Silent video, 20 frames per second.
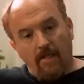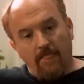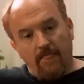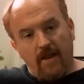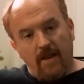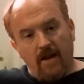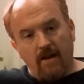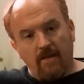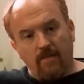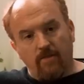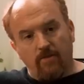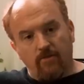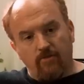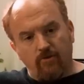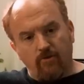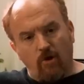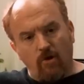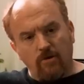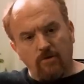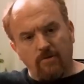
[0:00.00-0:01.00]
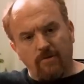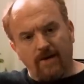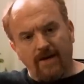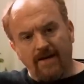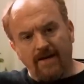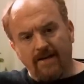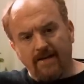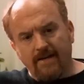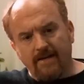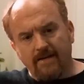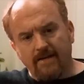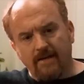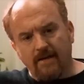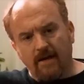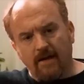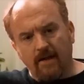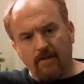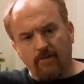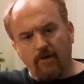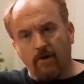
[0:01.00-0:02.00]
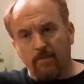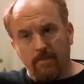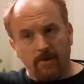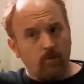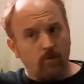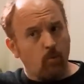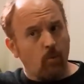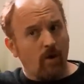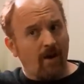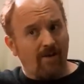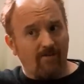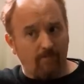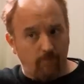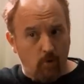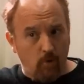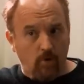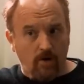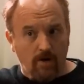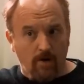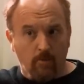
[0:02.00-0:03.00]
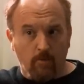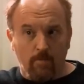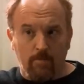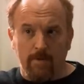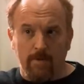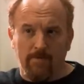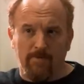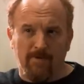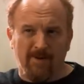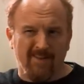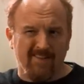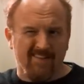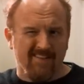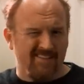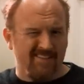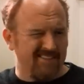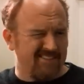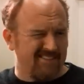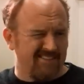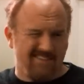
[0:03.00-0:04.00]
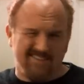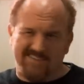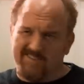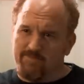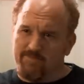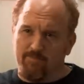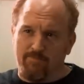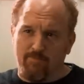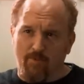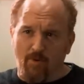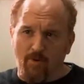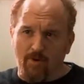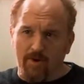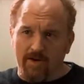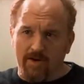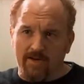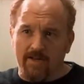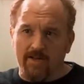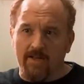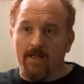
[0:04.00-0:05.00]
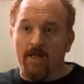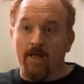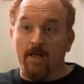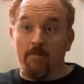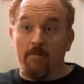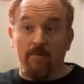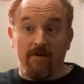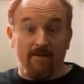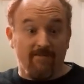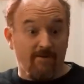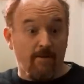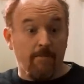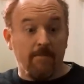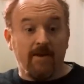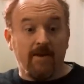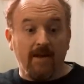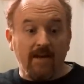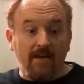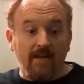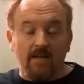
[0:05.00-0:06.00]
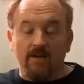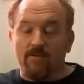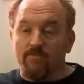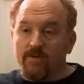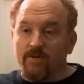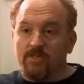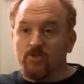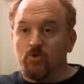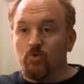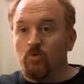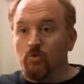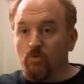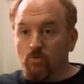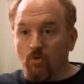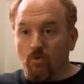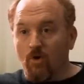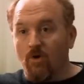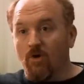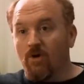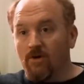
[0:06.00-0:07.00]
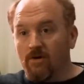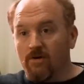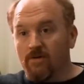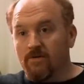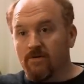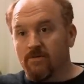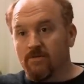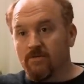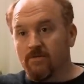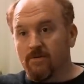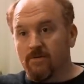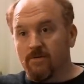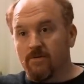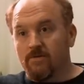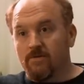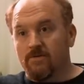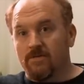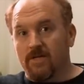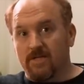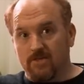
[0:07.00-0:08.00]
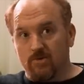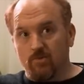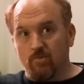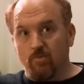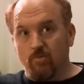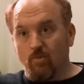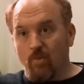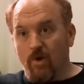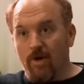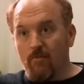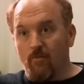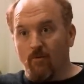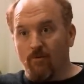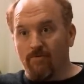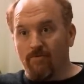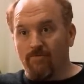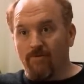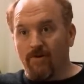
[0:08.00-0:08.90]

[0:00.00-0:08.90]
and then I started writing it, and I thought about the way I've broken up with people, and I thought, this is boring. But if I'm an idiot, if I do it wrong, that's way more